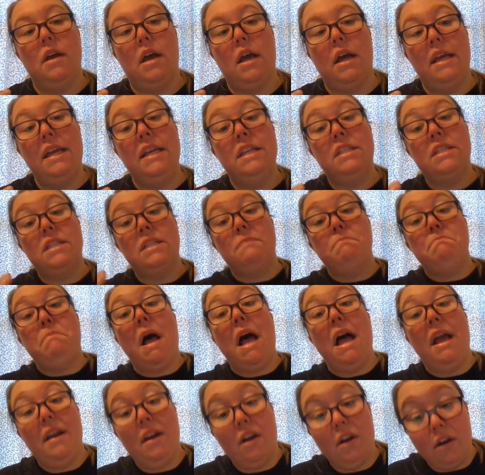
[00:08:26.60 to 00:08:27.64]

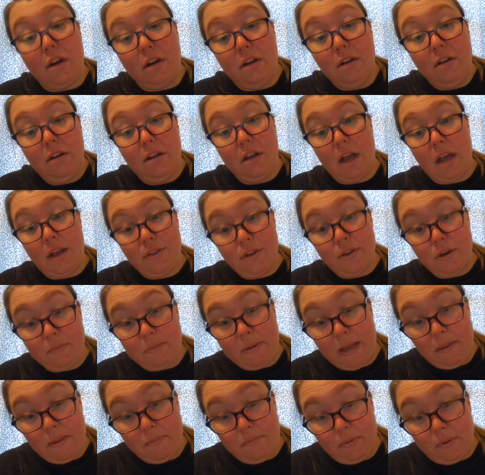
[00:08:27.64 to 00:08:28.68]
Inspire other
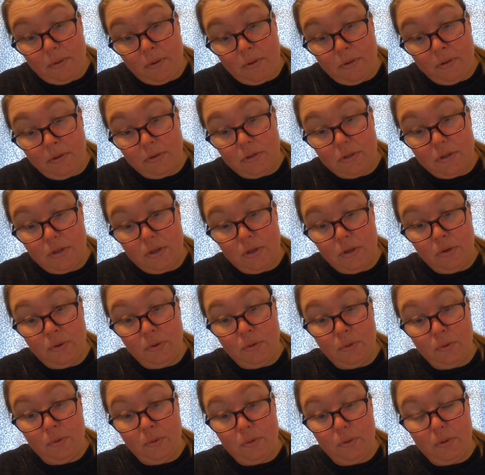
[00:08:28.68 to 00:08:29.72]
people
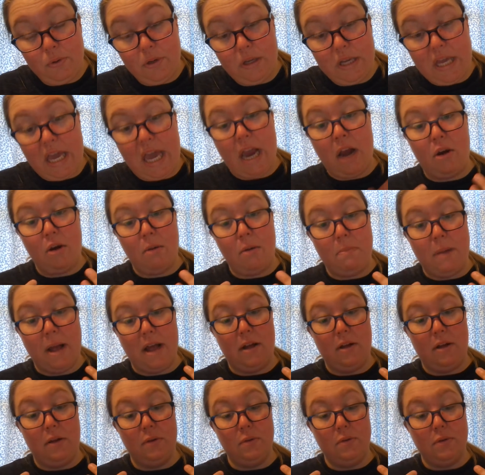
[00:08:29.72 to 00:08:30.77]
to care
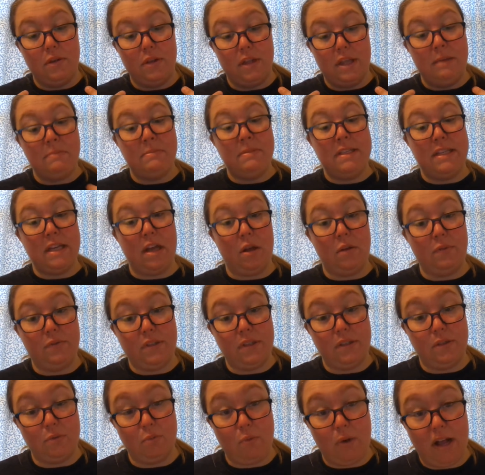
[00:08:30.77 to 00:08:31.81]
about themselves
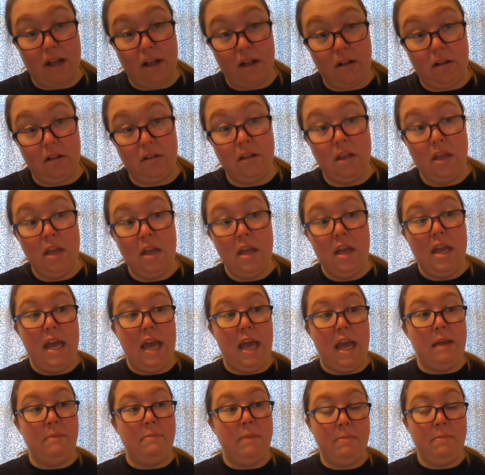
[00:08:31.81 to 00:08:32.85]
as well,
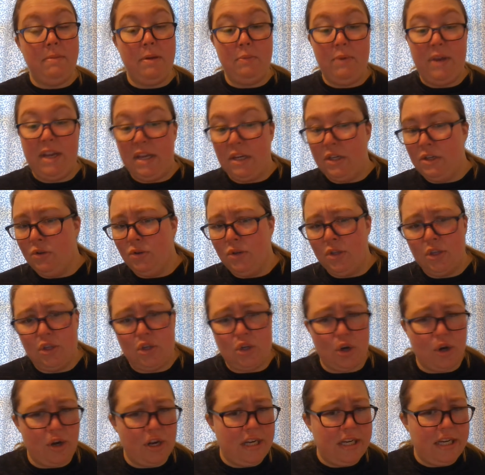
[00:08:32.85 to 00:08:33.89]
and maybe we can do this
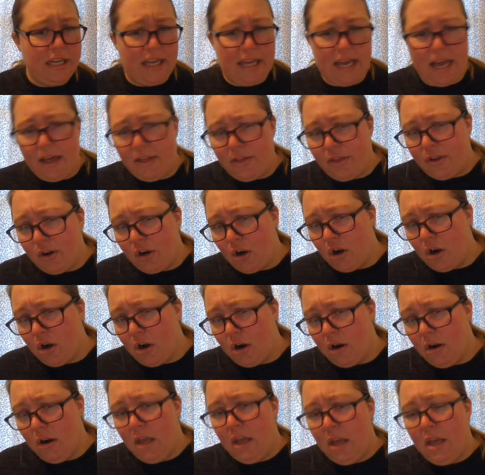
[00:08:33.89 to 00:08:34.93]
journey
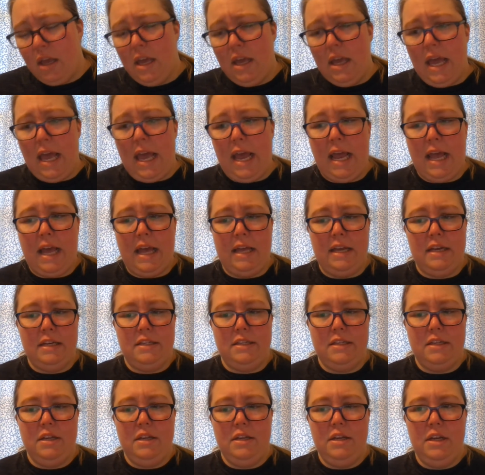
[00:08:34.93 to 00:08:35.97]
together,
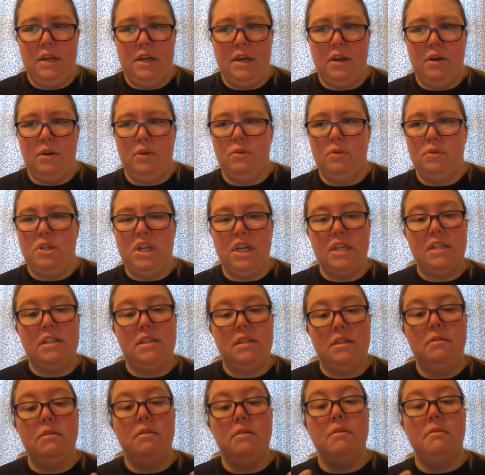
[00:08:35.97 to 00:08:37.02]
and just
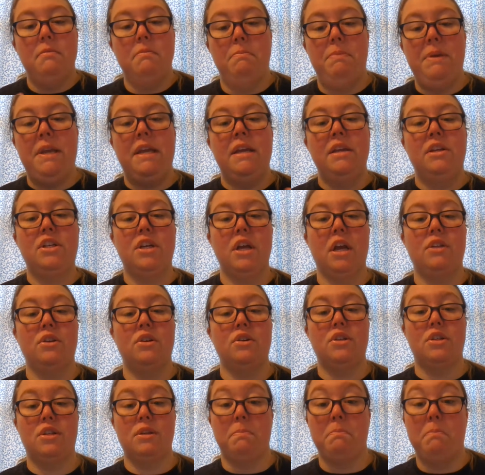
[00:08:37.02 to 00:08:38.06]
be each
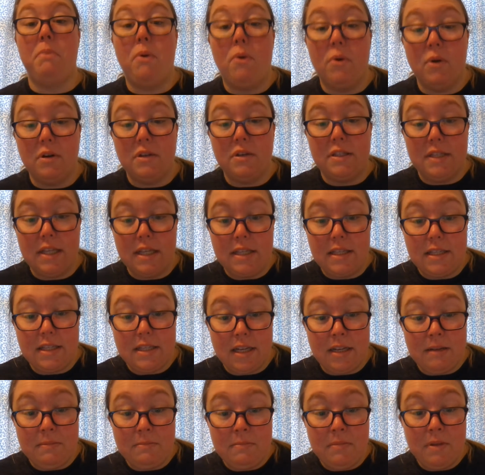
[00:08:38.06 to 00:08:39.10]
other's support
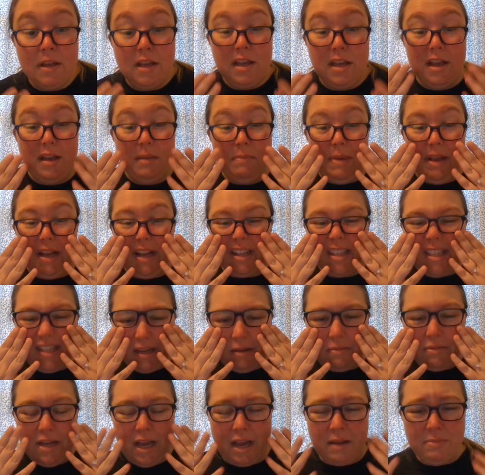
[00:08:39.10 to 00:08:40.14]
system, because
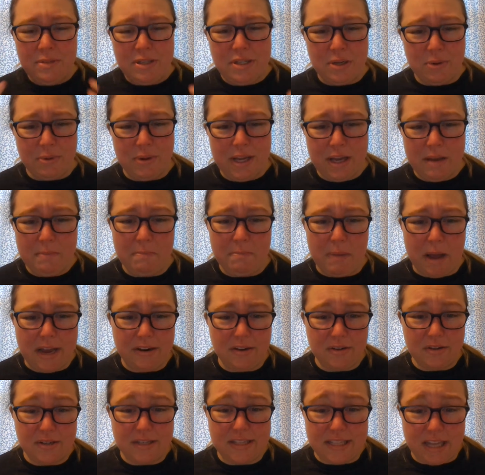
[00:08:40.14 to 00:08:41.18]
sometimes doing it by
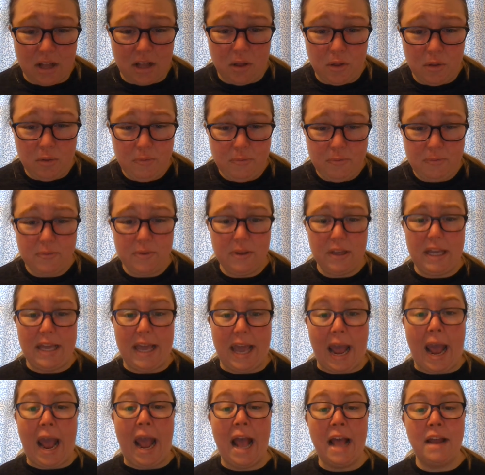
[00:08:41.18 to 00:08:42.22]
yourself
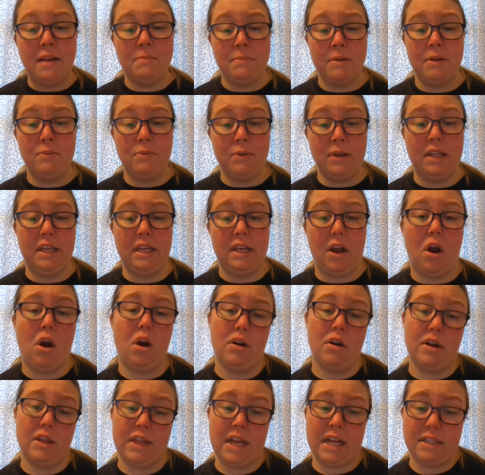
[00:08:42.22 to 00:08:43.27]
can be really
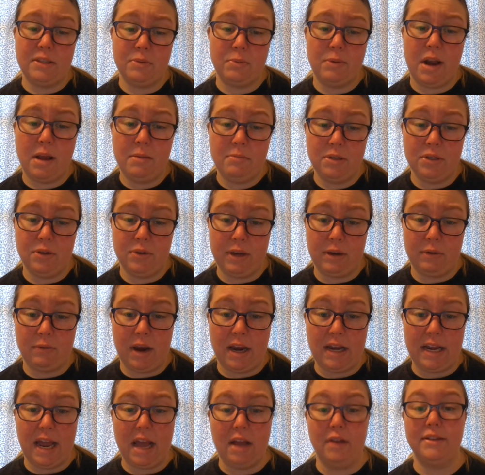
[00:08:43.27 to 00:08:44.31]
hard, and that's what I'm doing
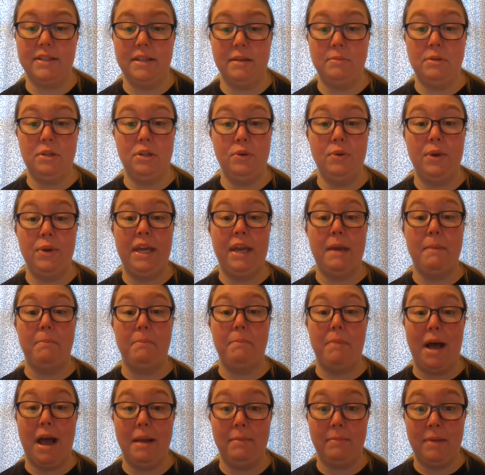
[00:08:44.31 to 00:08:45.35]
right now, is I'm doing it
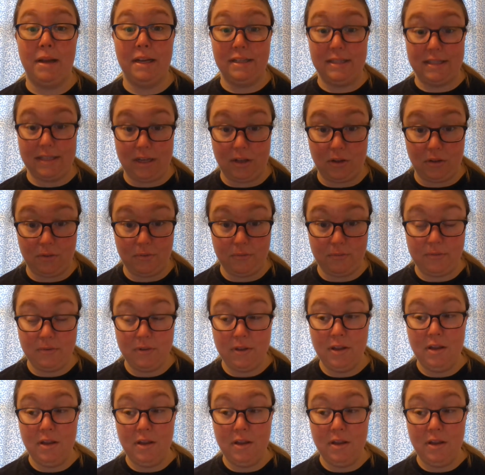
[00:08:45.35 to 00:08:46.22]
by myself.